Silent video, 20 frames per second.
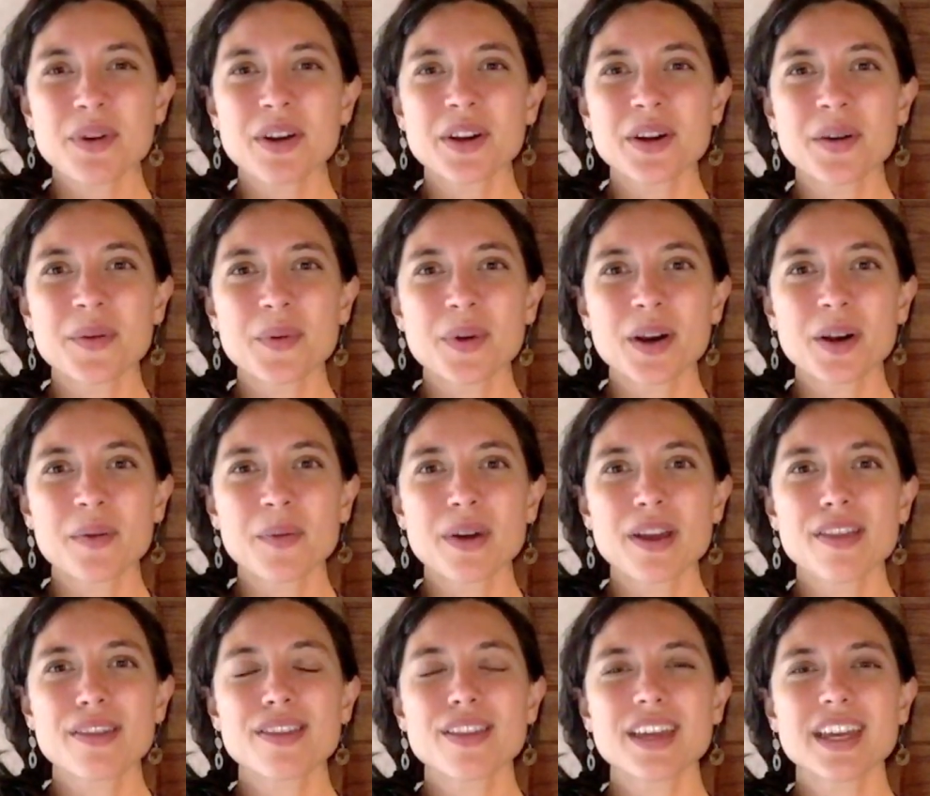we're going to work
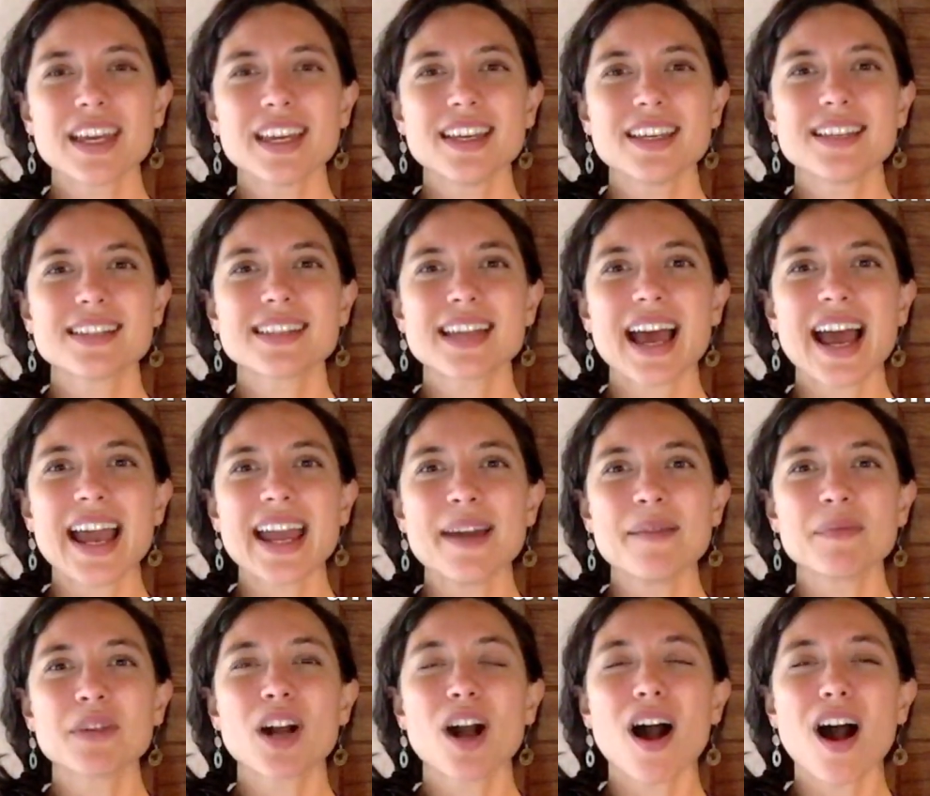with is, I
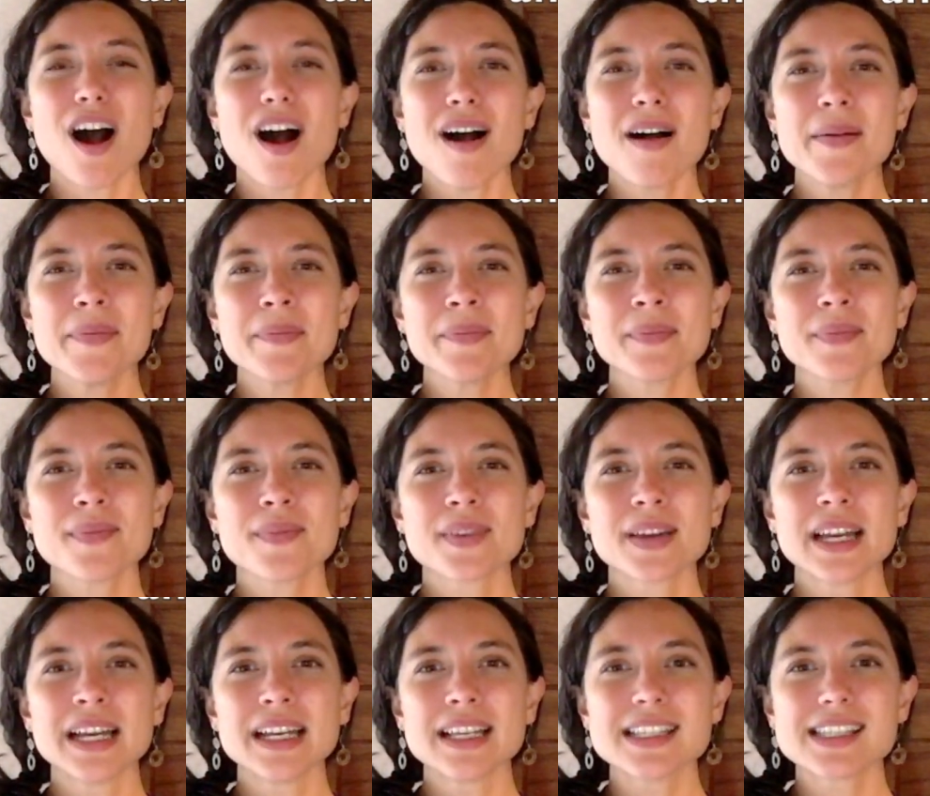am calm,
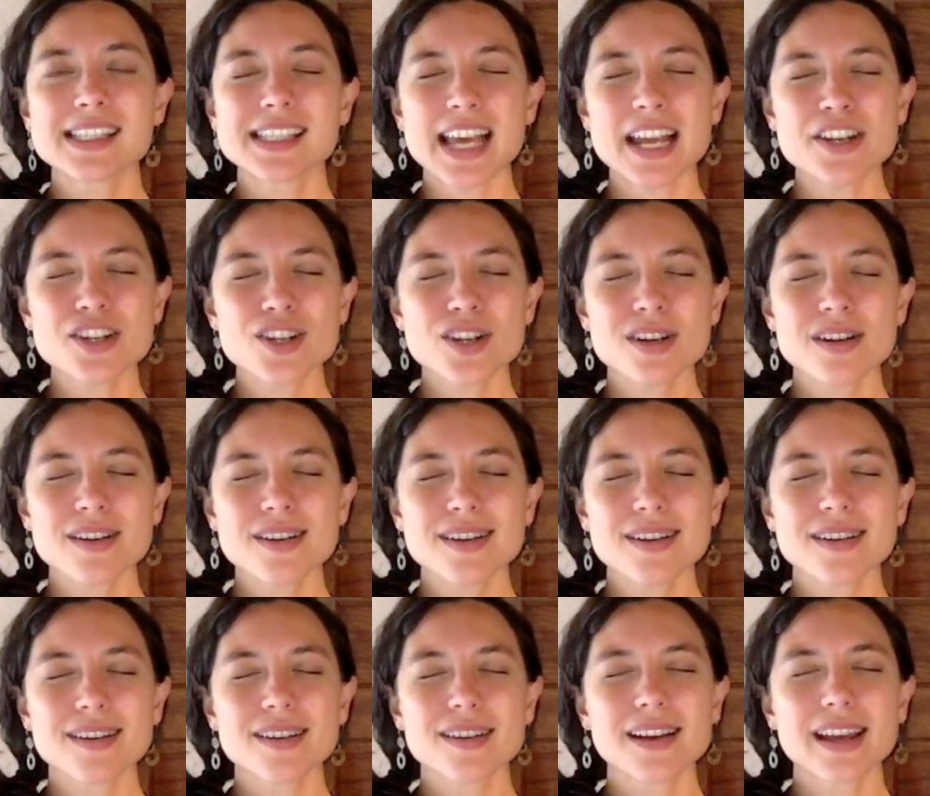centered,
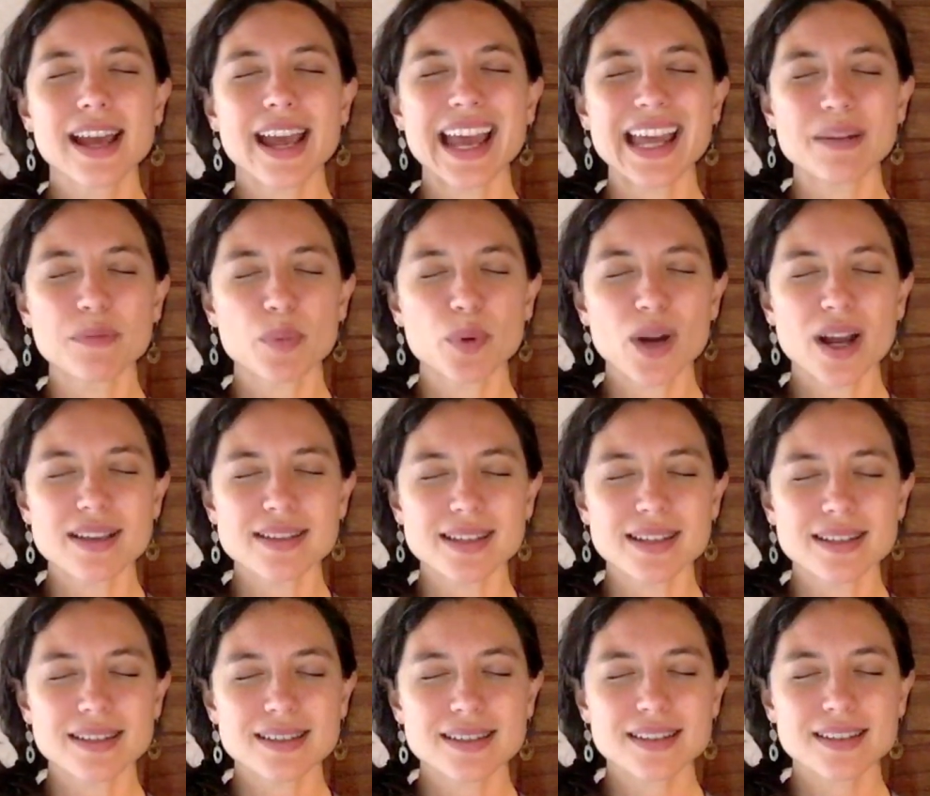and
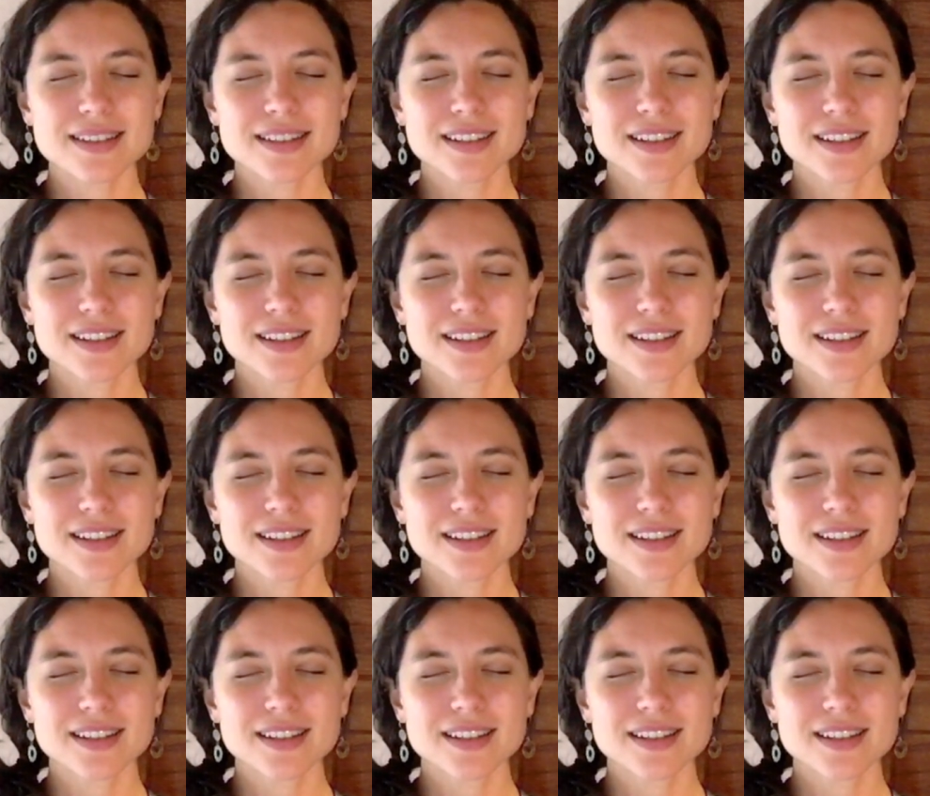present.